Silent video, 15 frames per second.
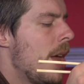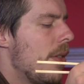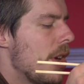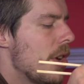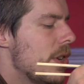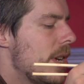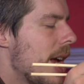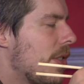that
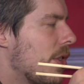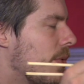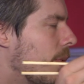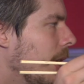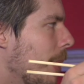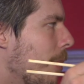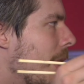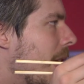you take this
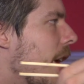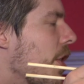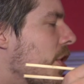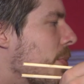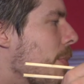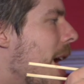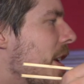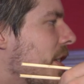real
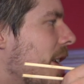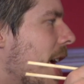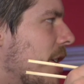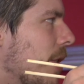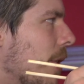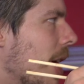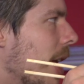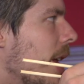beginner's mindset
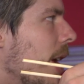to it.